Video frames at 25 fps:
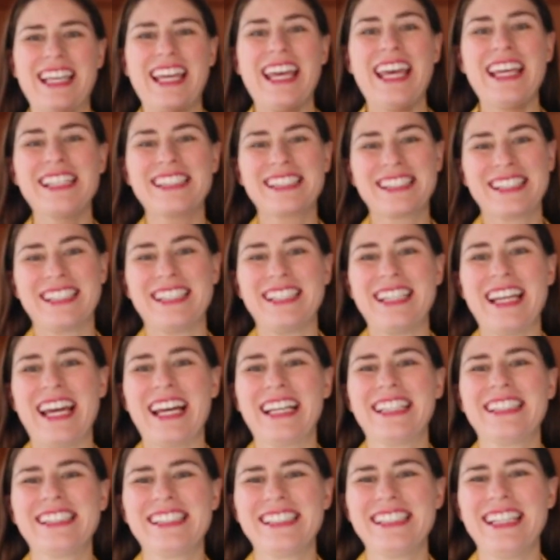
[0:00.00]
It's the
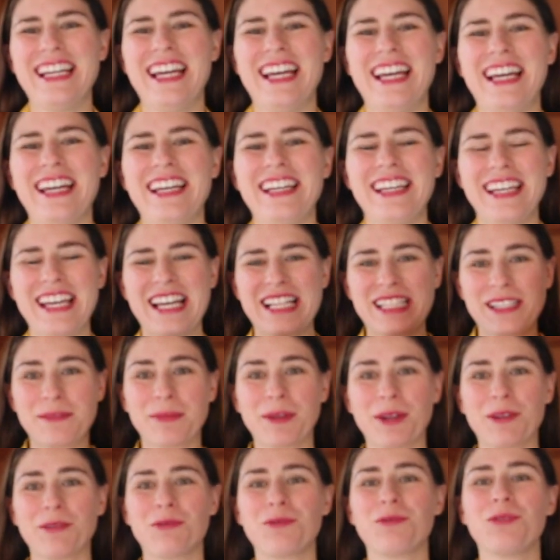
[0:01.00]
next day. It's
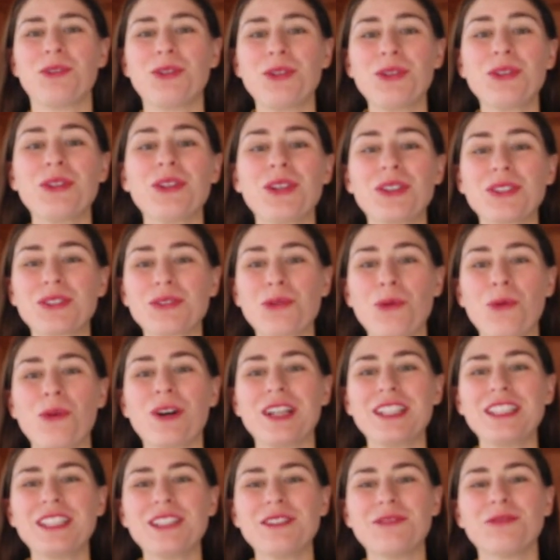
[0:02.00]
been a full
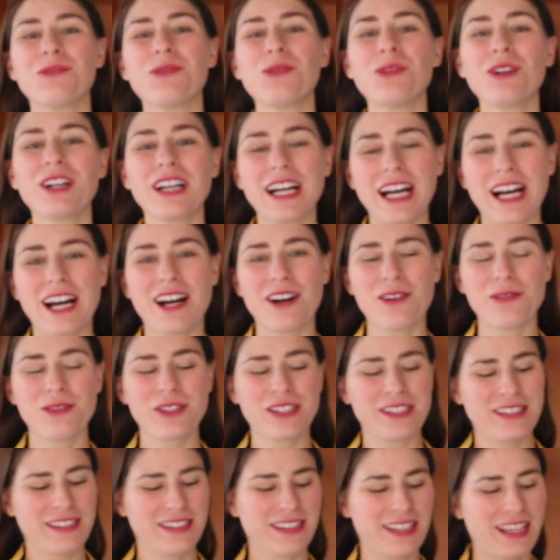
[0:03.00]
24
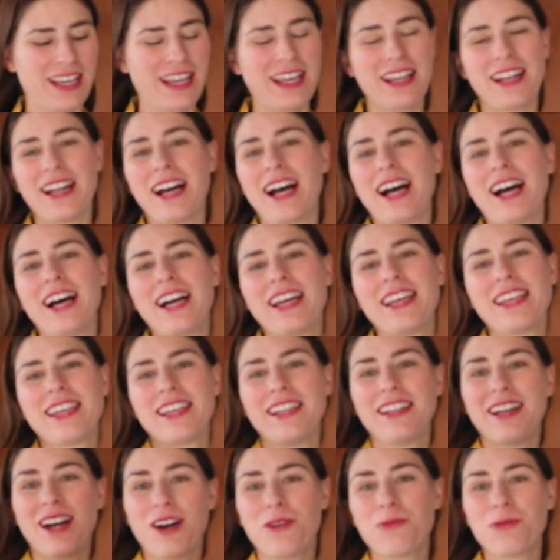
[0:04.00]
hours, and I
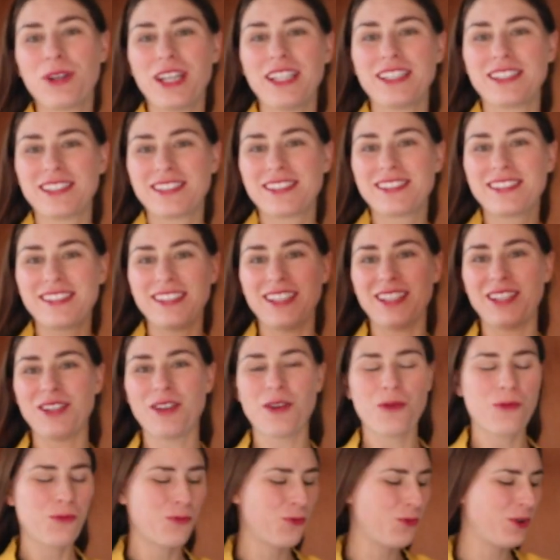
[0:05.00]
cannot wait to
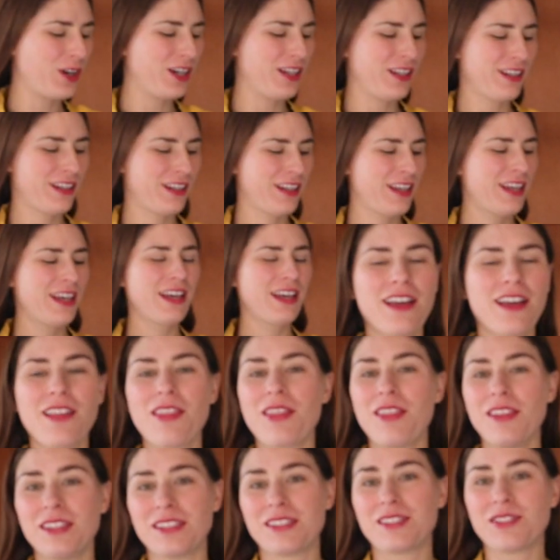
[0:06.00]
see what
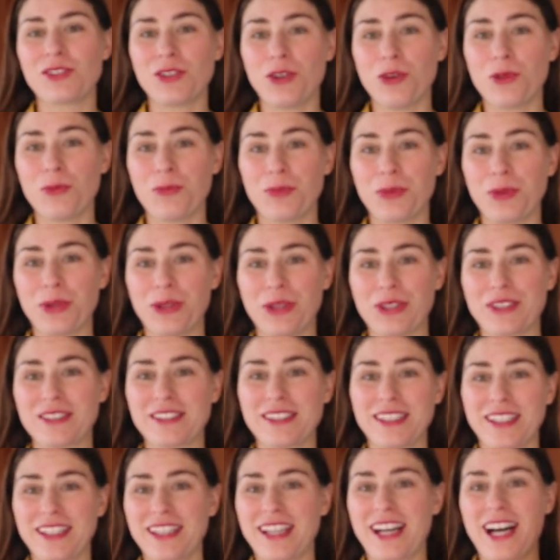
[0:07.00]
this soap
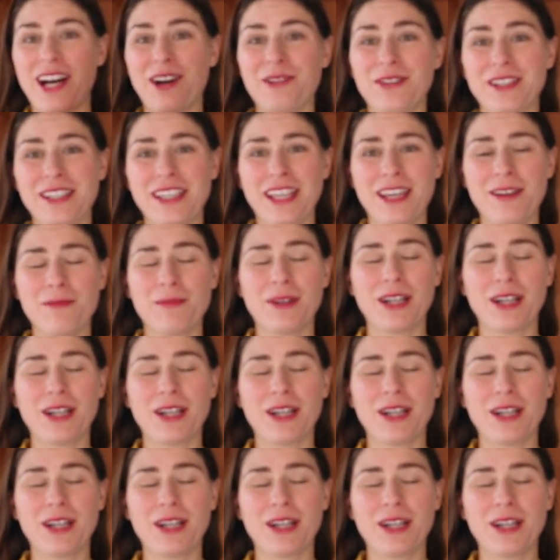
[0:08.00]
looks like, how it came